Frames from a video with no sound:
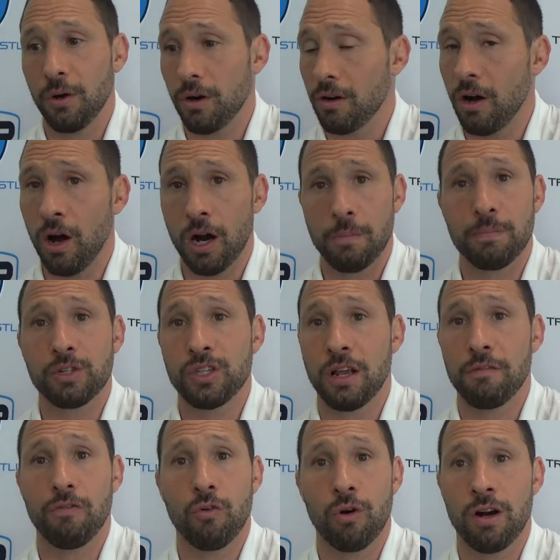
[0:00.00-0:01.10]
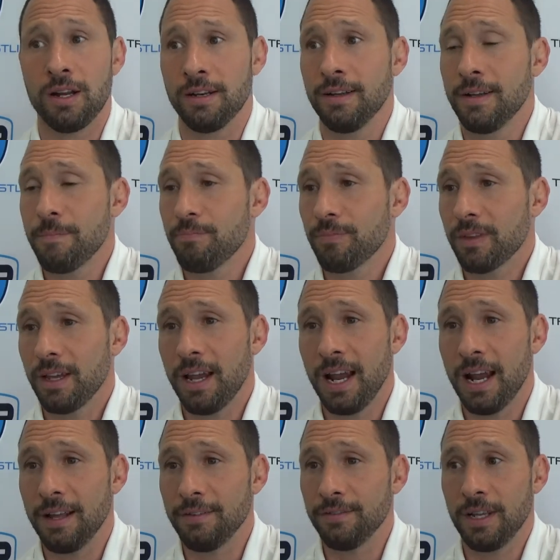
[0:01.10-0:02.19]
are 100% for it.
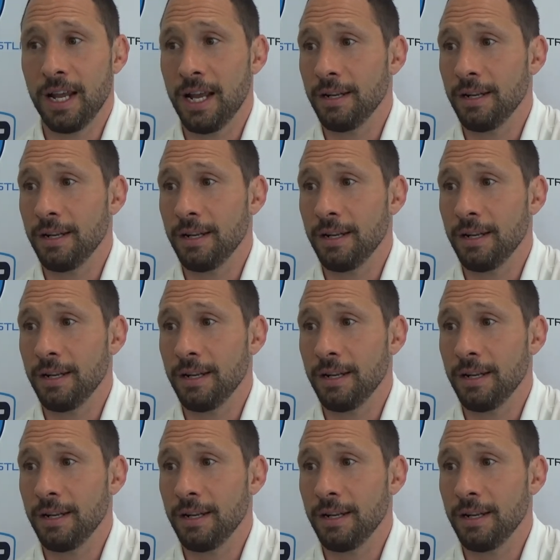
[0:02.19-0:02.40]
And